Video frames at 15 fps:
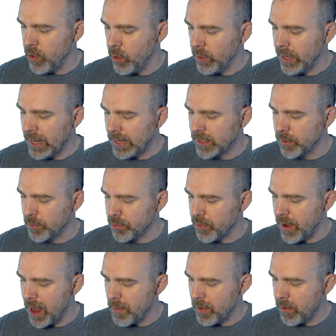No need to
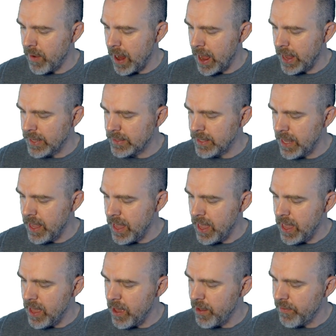parameterize
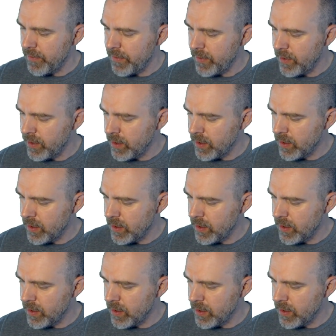if